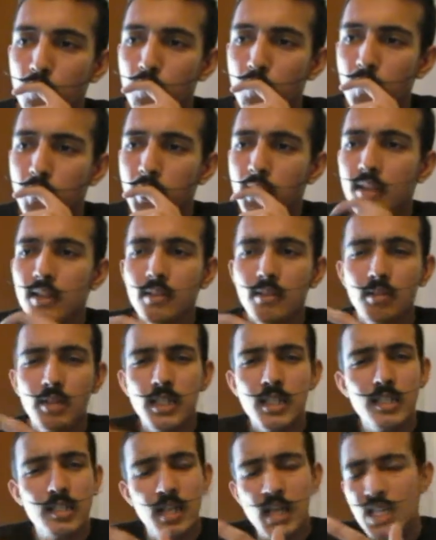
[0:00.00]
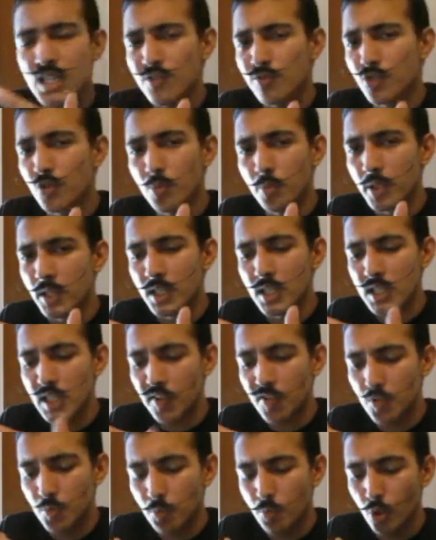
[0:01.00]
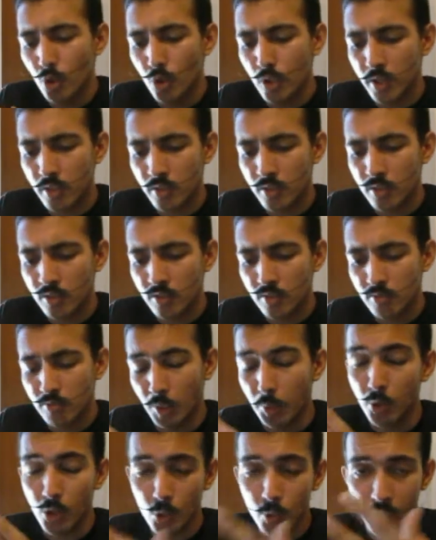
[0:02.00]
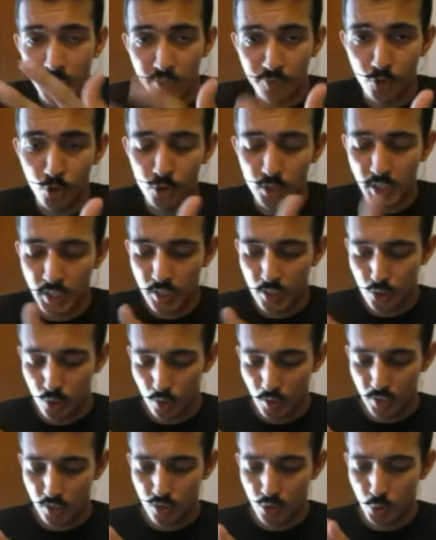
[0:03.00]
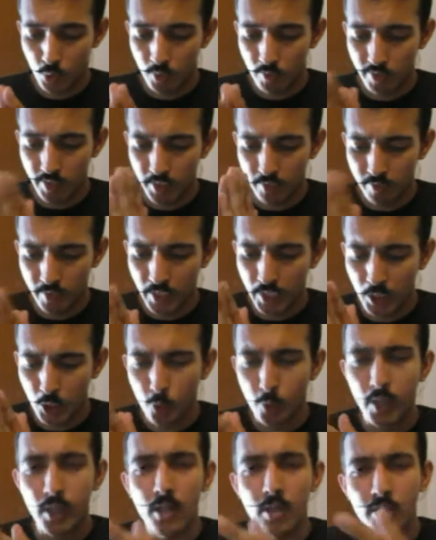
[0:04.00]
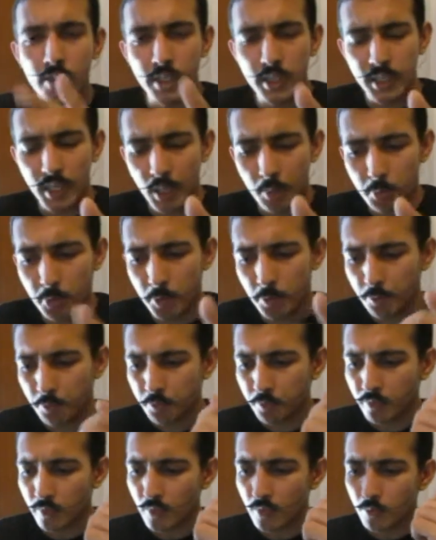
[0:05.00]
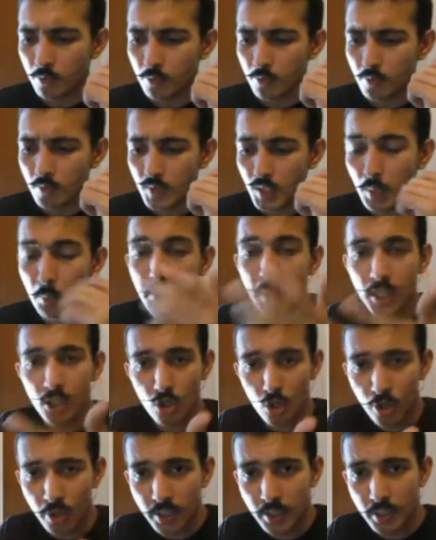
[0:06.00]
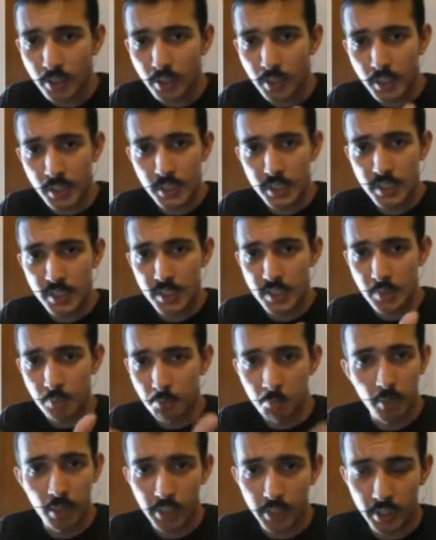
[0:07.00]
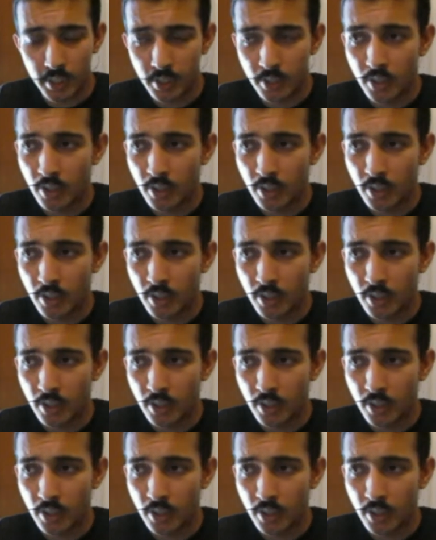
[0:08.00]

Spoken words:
In these last few minutes, I've spoken about quite a few things. So let's do a very, very quick recap. Bitcoin is money.